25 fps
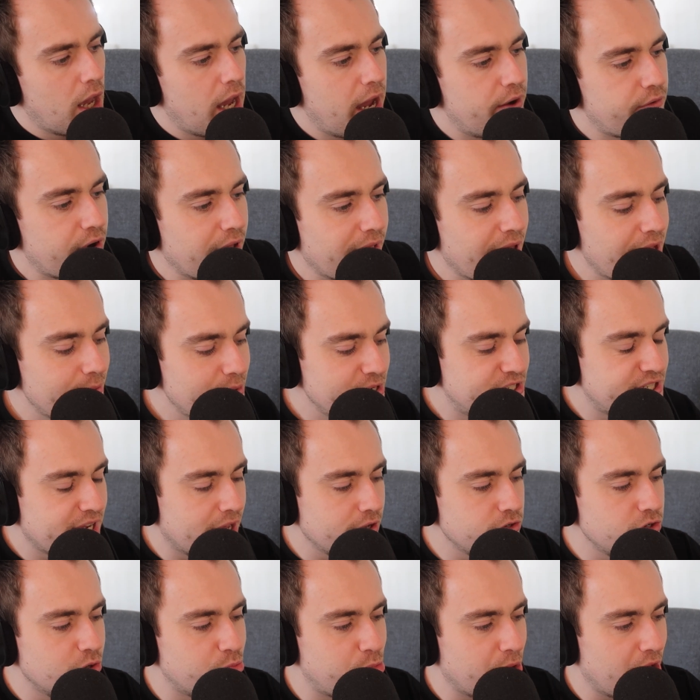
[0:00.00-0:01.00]
Right, let me
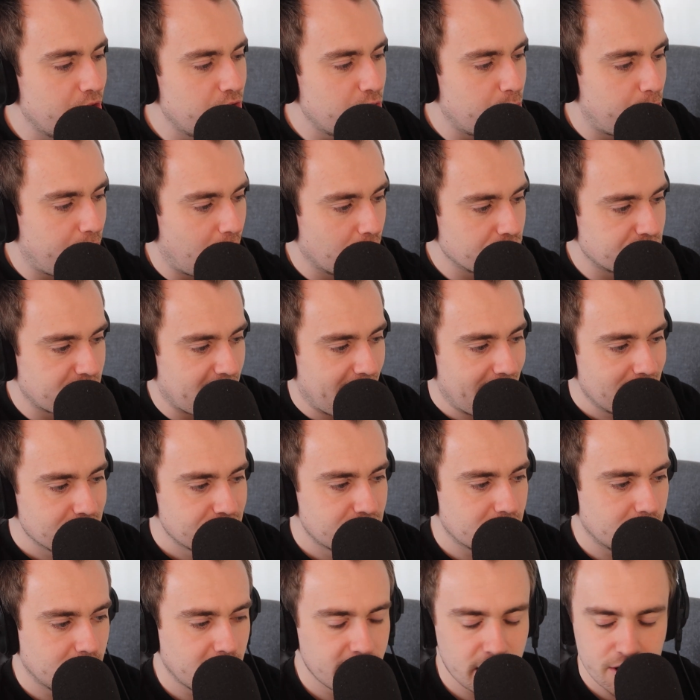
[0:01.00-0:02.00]
tell you about the
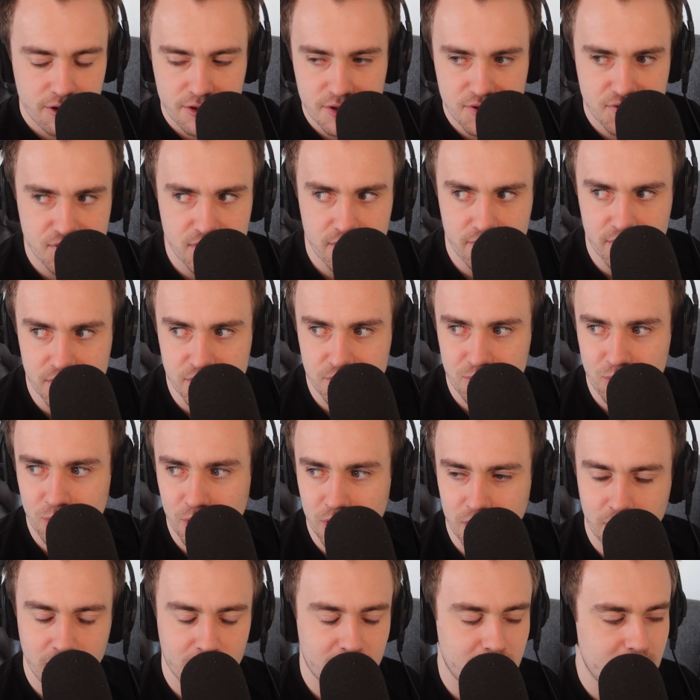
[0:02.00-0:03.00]
podcast. Later in the series,
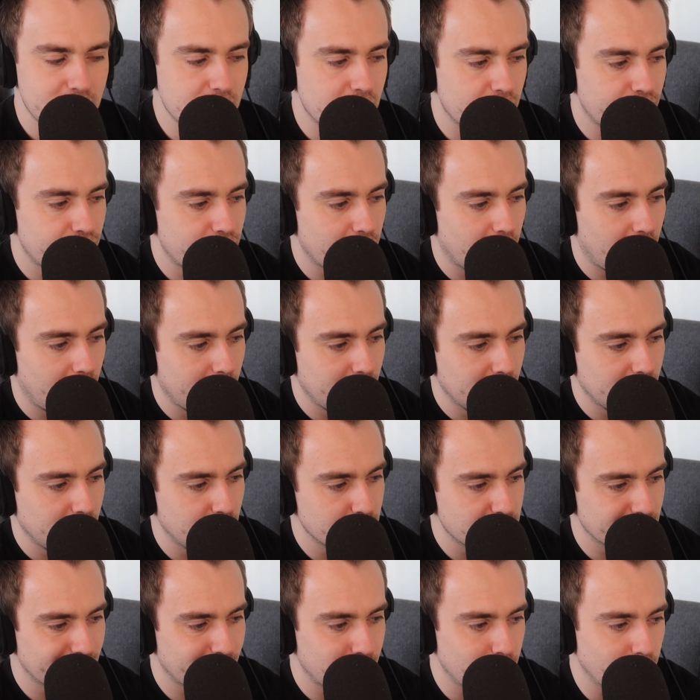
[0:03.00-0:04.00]
we're going to hear from
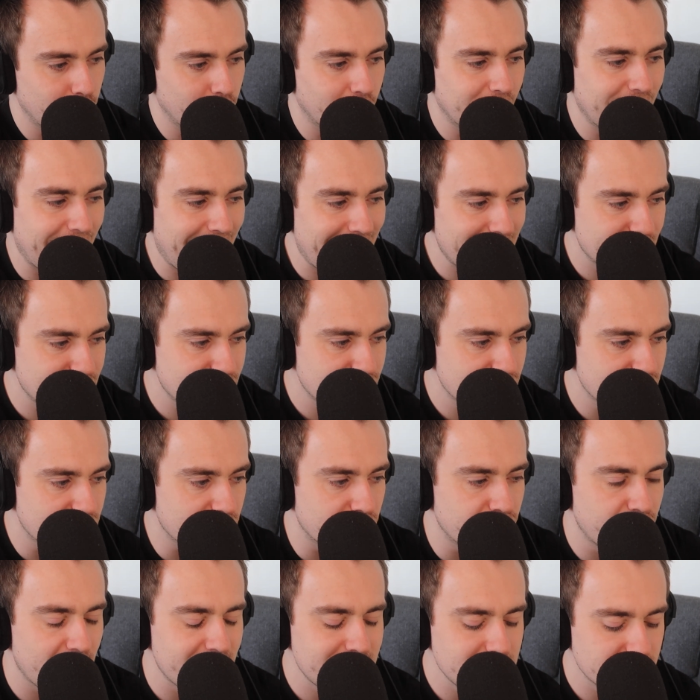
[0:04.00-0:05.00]
loads of cool guests
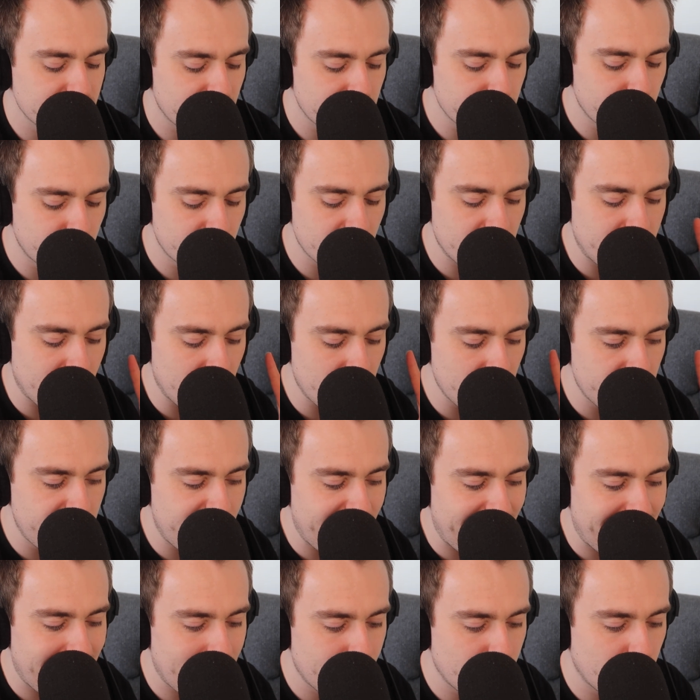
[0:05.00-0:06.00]
to find out more about
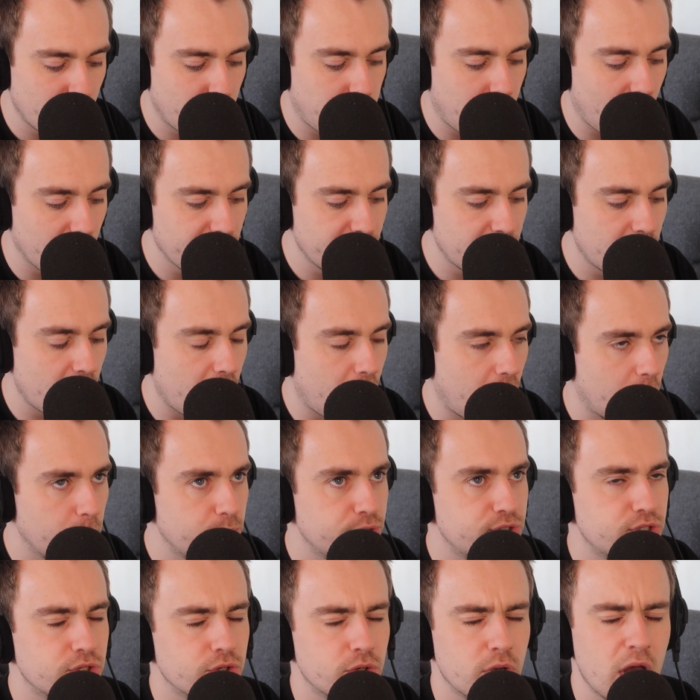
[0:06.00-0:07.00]
them, what they're
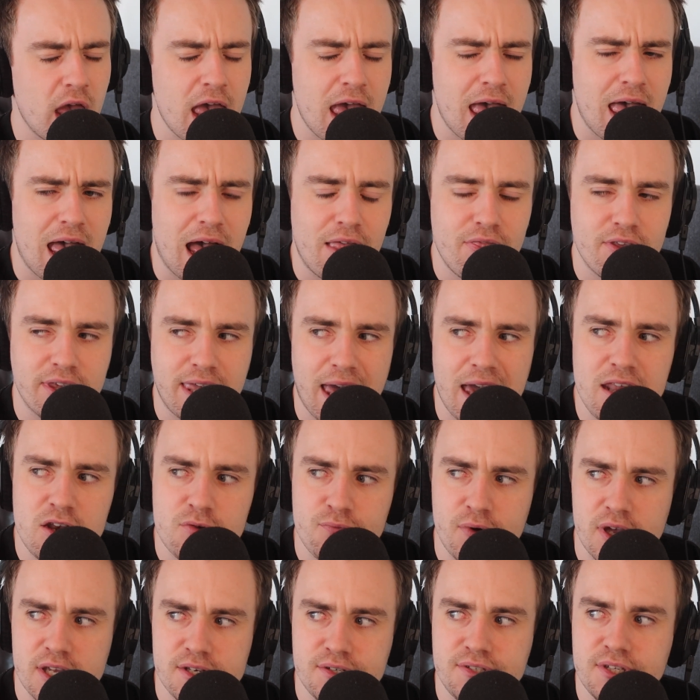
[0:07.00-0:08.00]
up to, and the kind
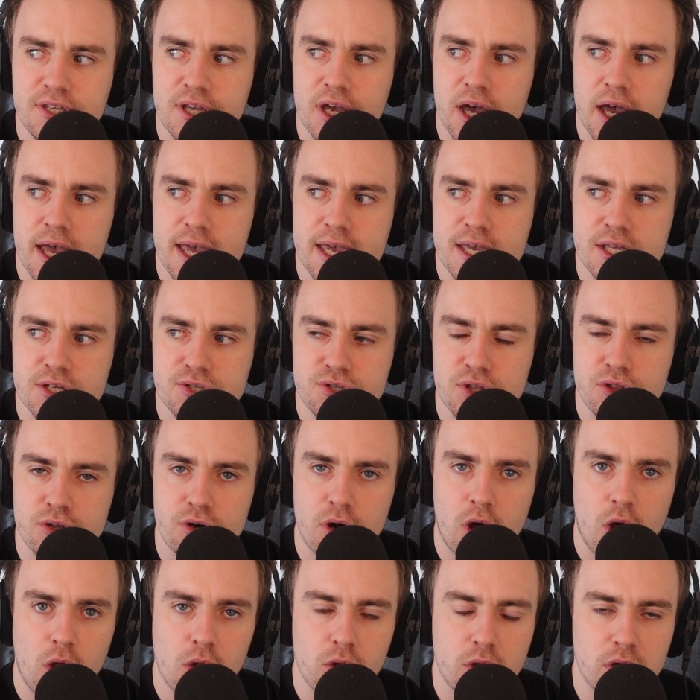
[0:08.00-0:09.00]
of idea is that
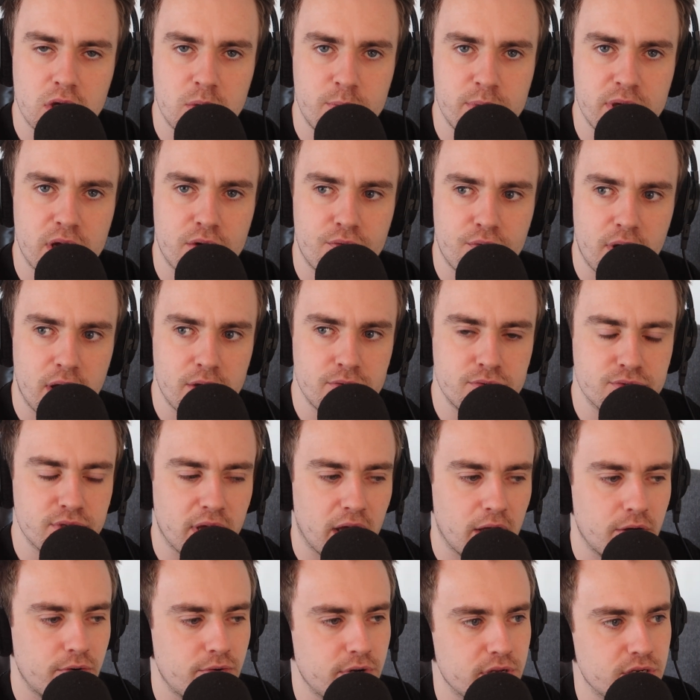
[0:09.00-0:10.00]
they're all going to be around
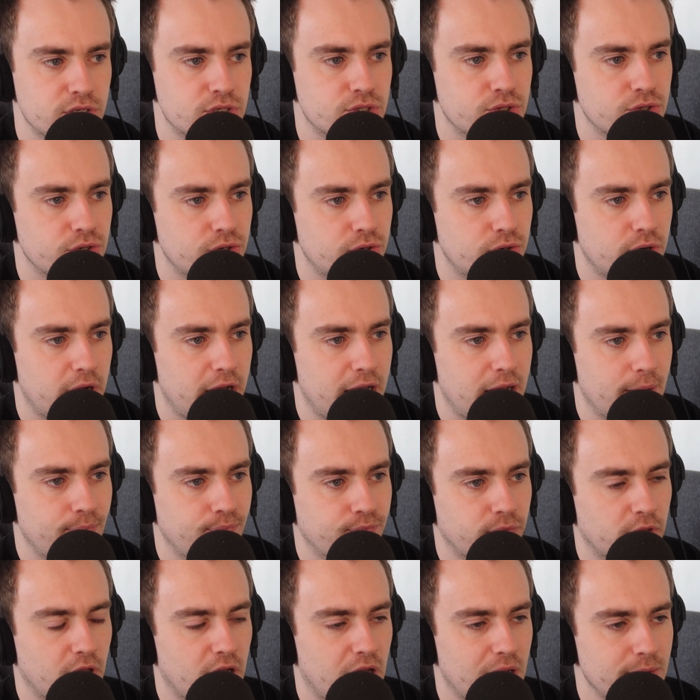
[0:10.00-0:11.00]
our age. So
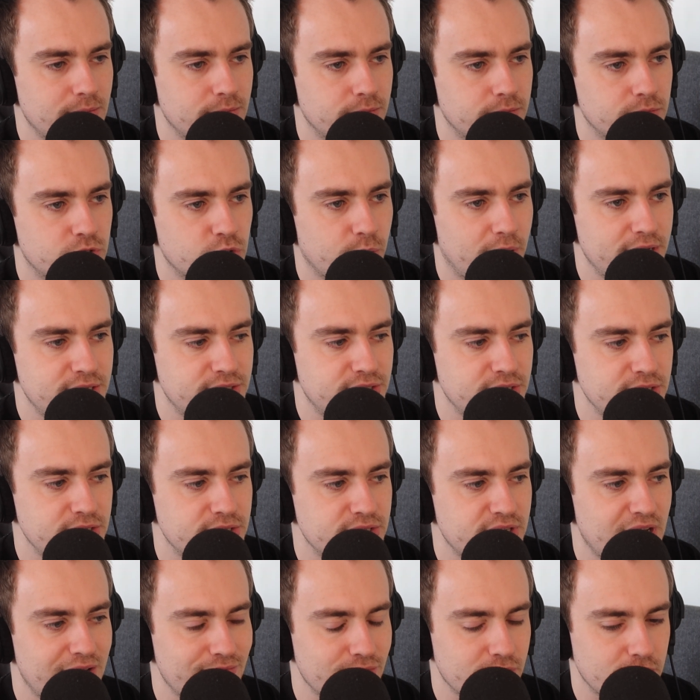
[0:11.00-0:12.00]
I'm
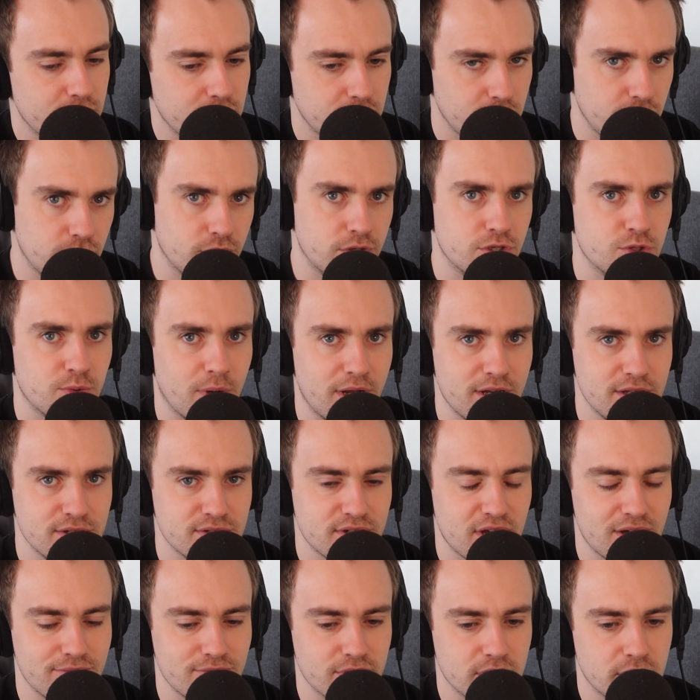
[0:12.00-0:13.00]
27, you're
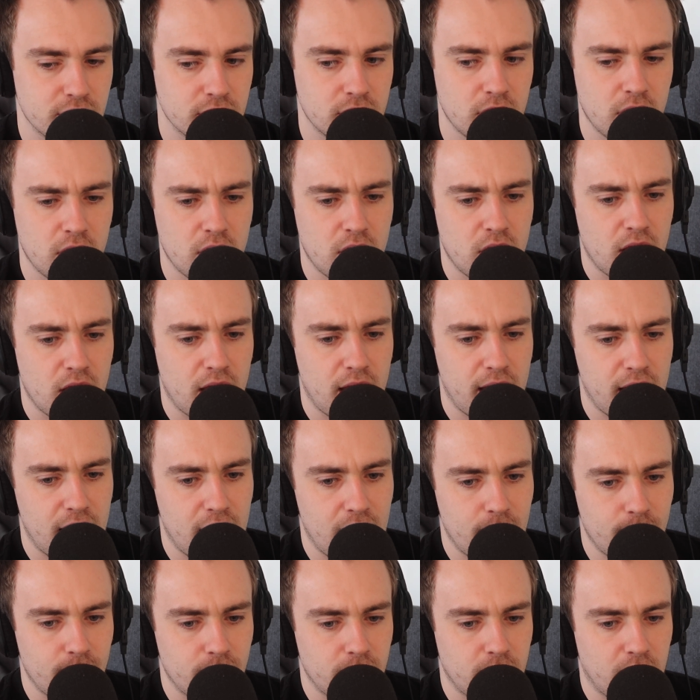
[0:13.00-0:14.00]
27,
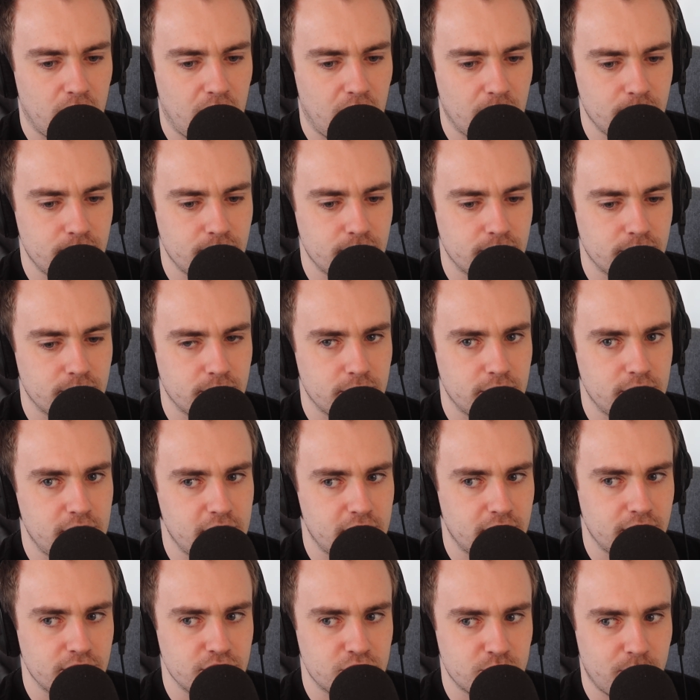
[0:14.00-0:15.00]
I'm
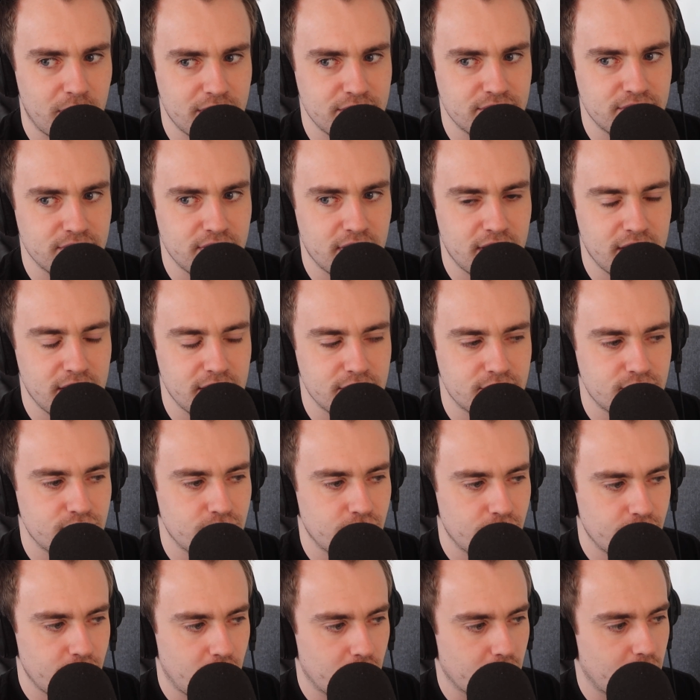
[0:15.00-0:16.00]
nearly 28,
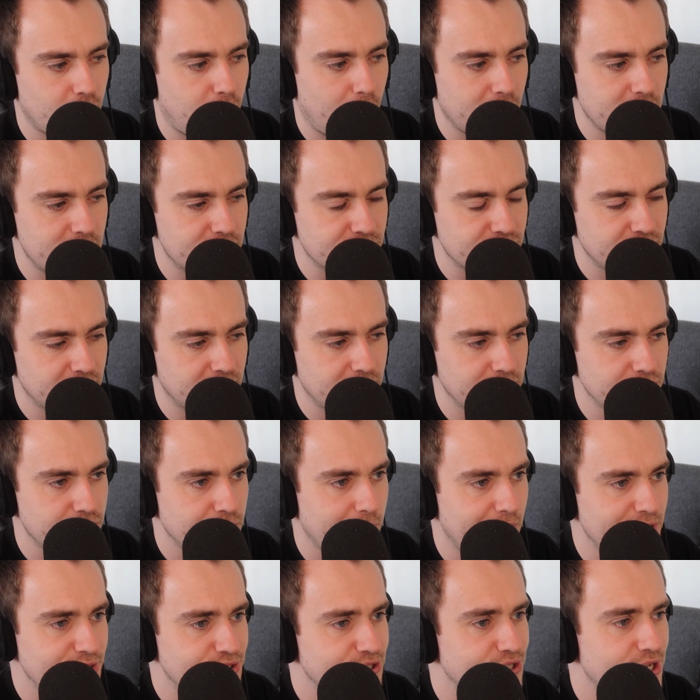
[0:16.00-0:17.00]
you're not quite as nearly
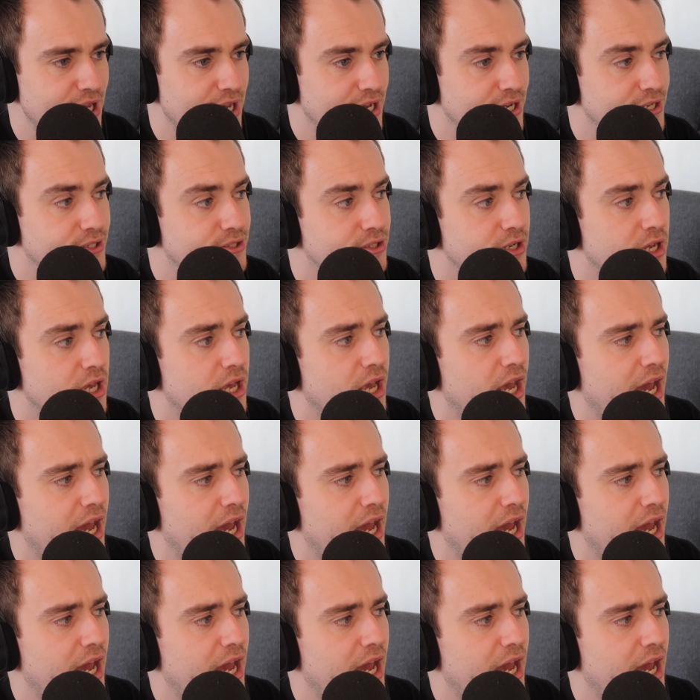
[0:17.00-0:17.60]
28.